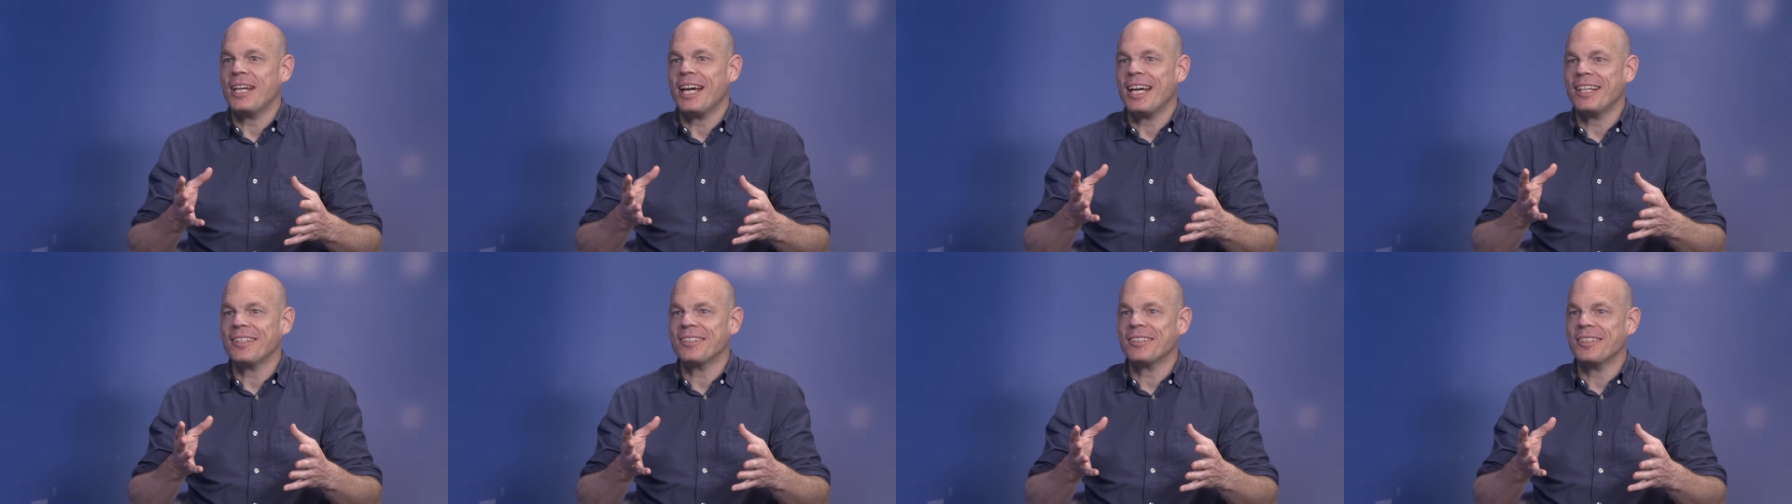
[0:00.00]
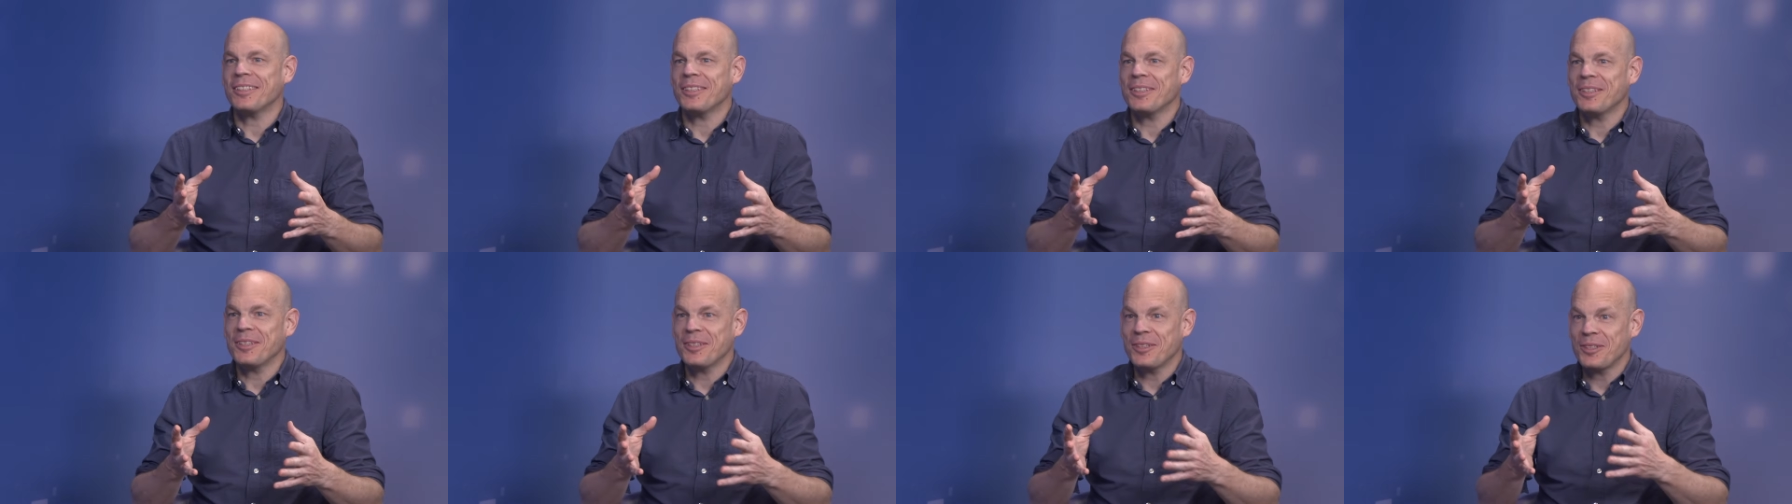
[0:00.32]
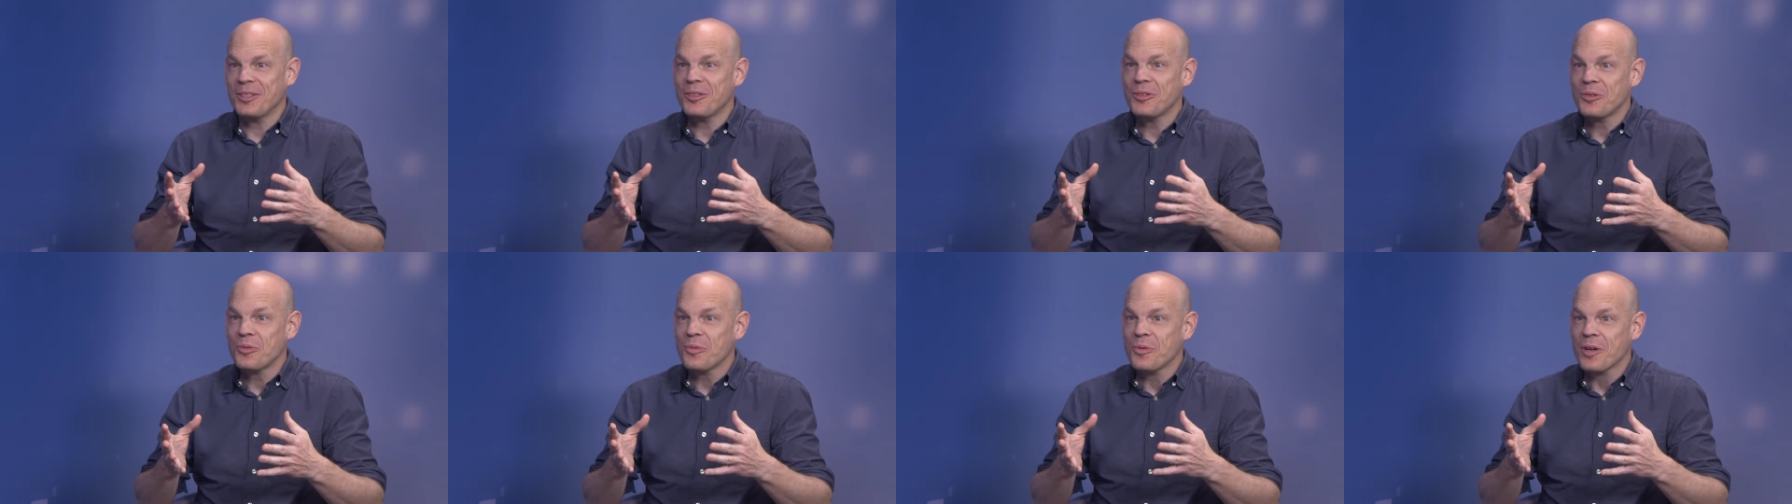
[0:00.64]
ask it
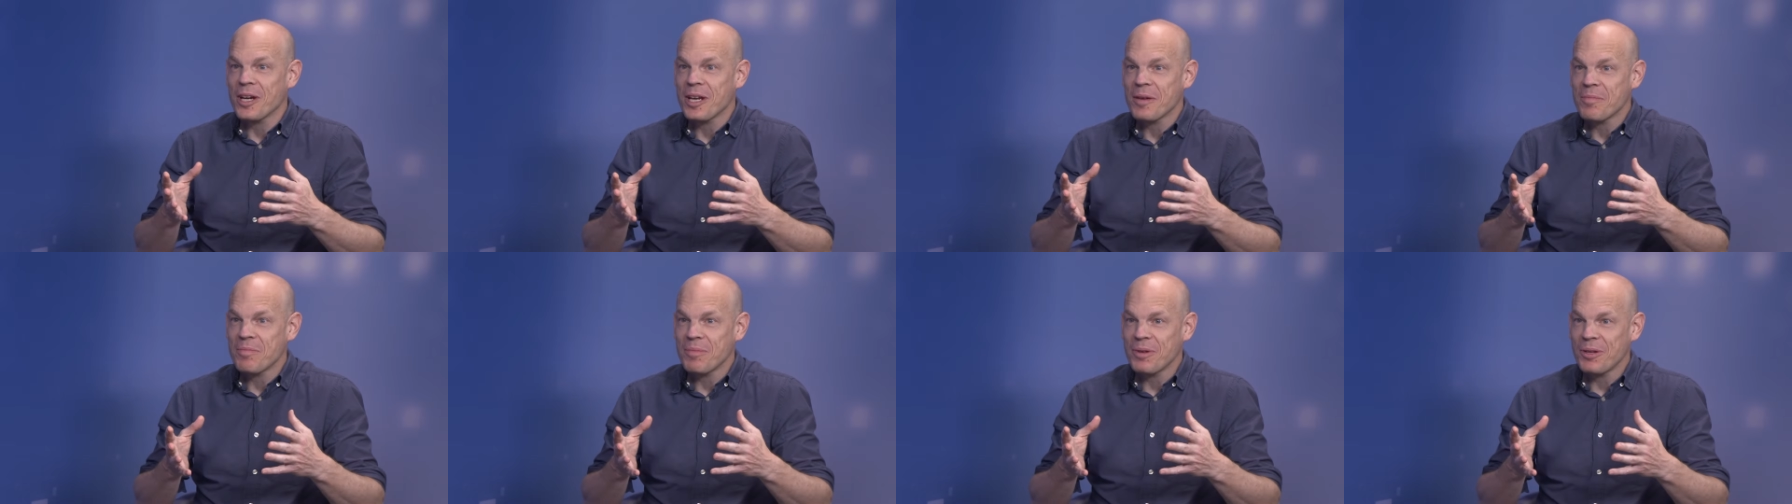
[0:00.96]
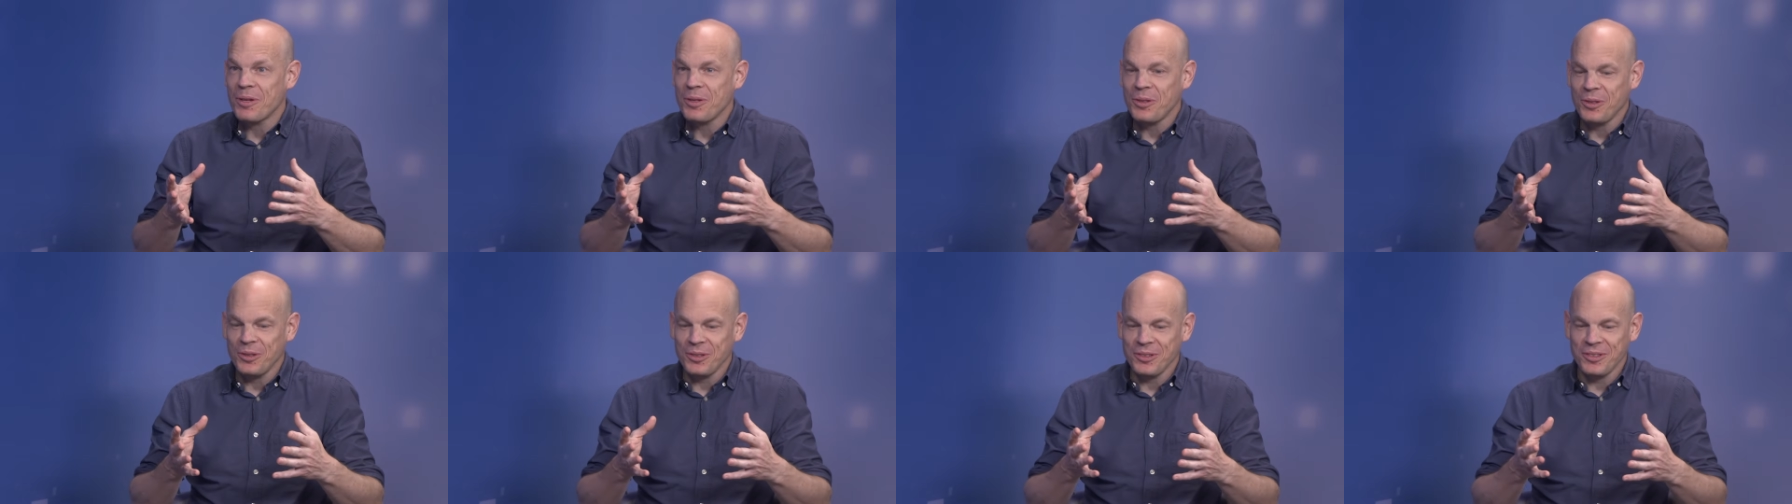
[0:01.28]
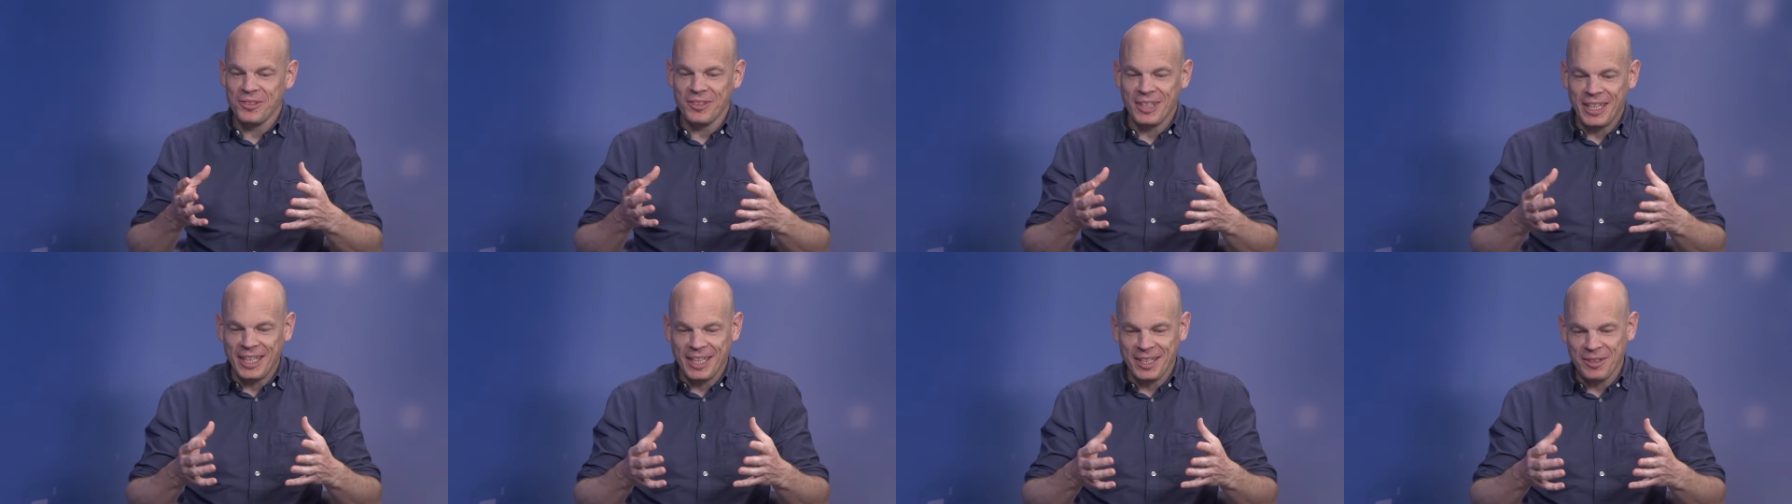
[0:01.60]
this way,
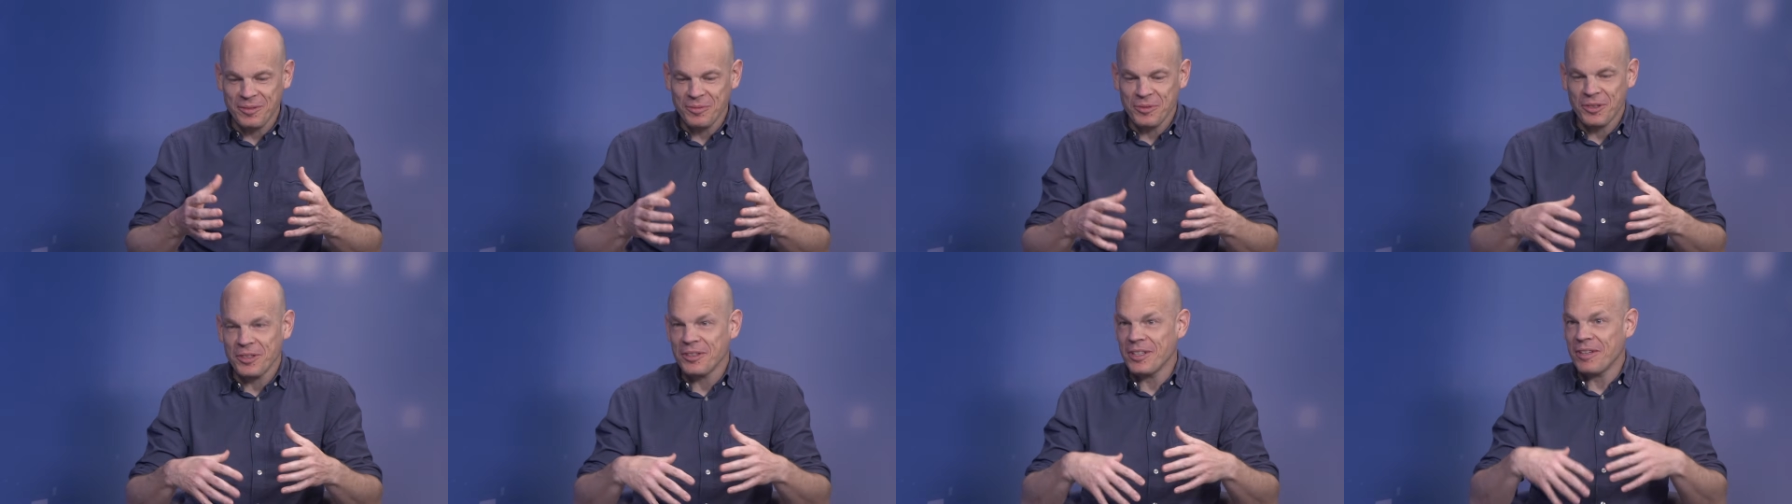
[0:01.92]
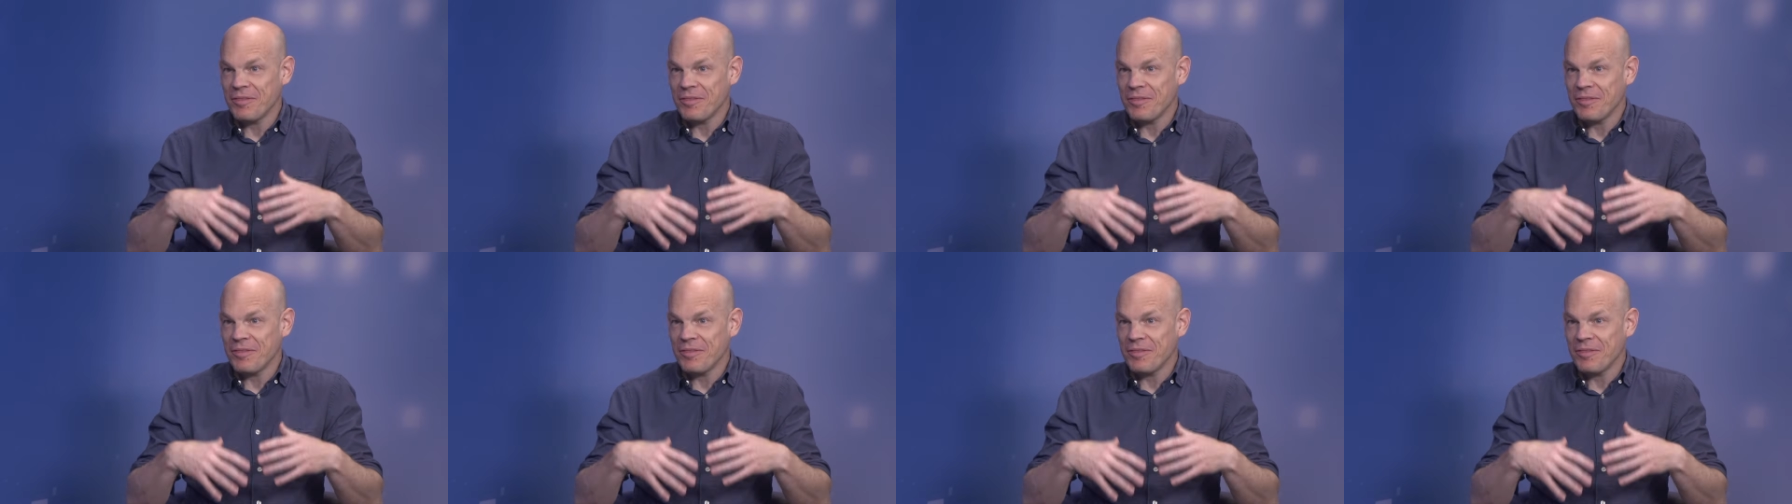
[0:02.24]
because the